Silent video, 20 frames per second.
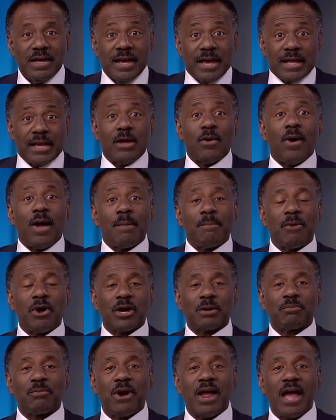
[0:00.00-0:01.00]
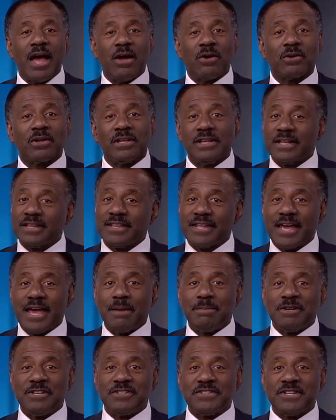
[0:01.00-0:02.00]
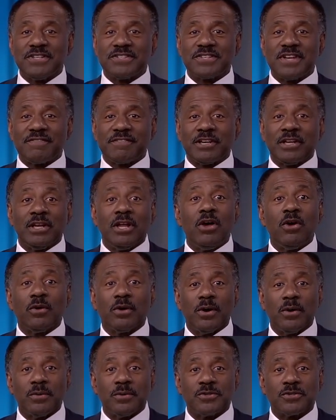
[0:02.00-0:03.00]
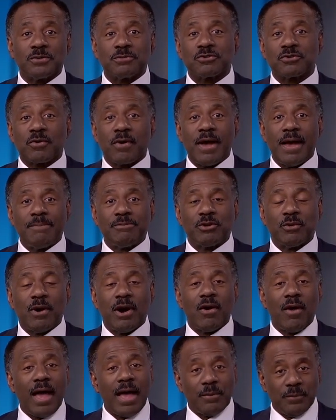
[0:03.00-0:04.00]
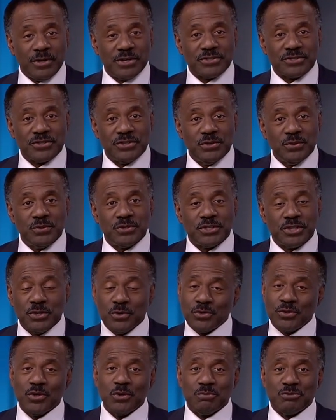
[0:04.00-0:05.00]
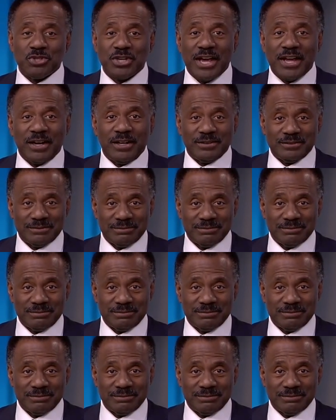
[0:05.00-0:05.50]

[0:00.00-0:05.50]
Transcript: Hello, I'm Mark Brown. Click the ABC7 logo to subscribe to our Eyewitness News YouTube channel.